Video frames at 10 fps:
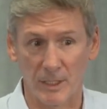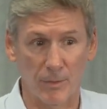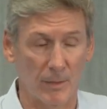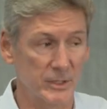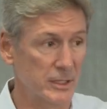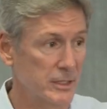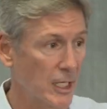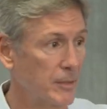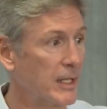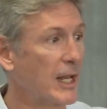I promise it's not
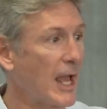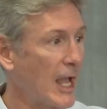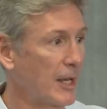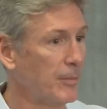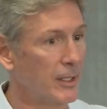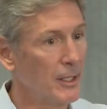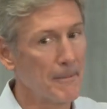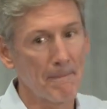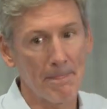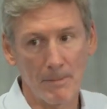going to be an ad, but
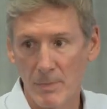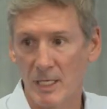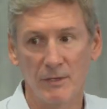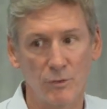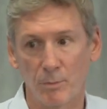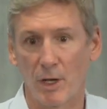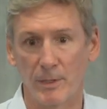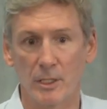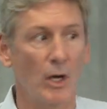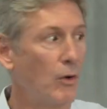many of you
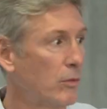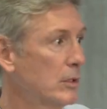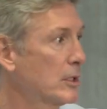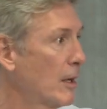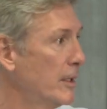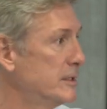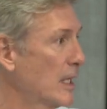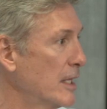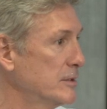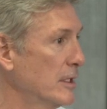probably know Cummins
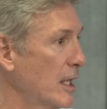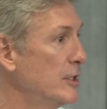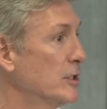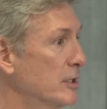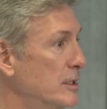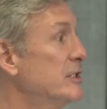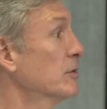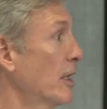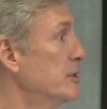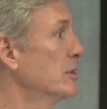as an engine,
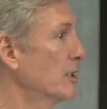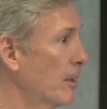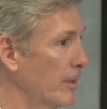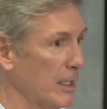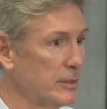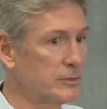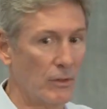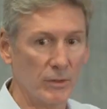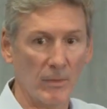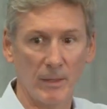diesel engine company.
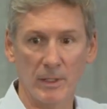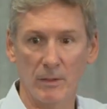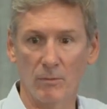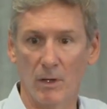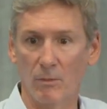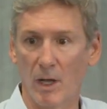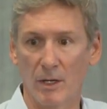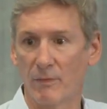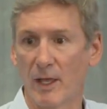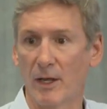So you might be, what, why
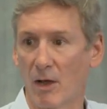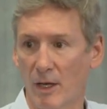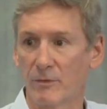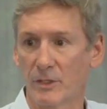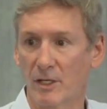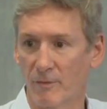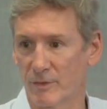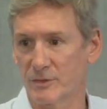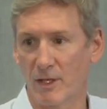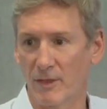are they at a hydrogen
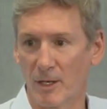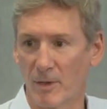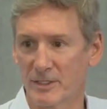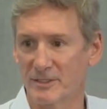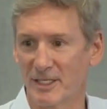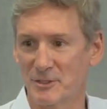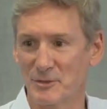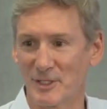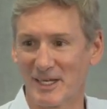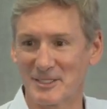conference? So I thought I might just say
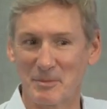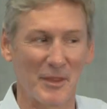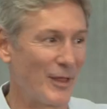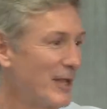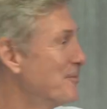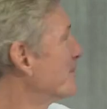two seconds about that.